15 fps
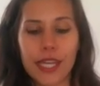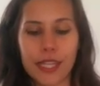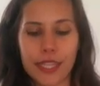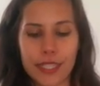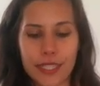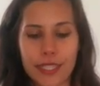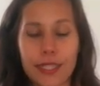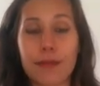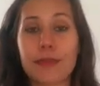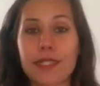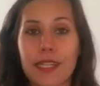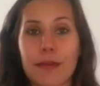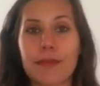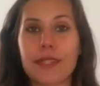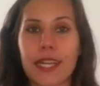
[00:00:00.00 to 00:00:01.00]
this sums
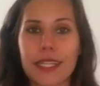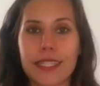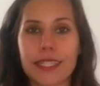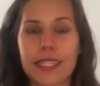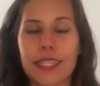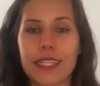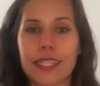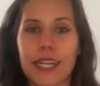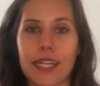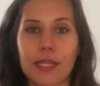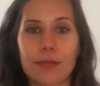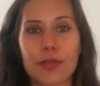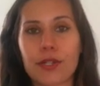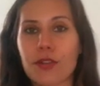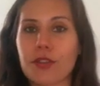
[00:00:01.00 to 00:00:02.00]
it up nicely and kind
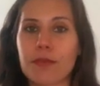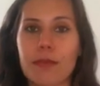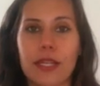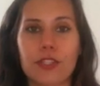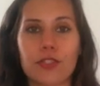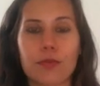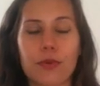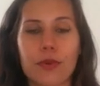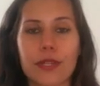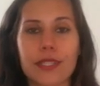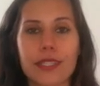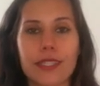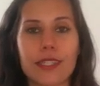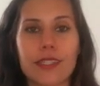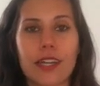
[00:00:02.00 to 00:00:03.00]
of put all the major
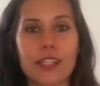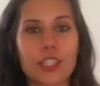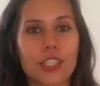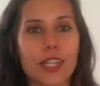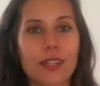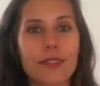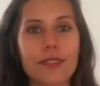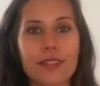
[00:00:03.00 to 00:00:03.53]
points in a nutshell.